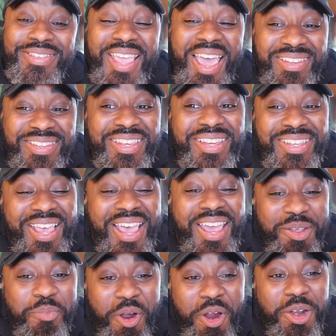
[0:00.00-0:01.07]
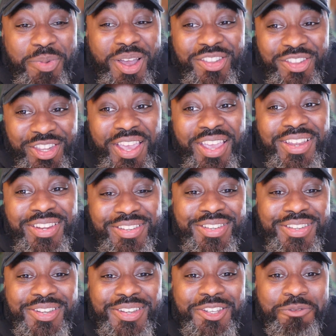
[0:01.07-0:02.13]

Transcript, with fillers: that's the exciting part about change.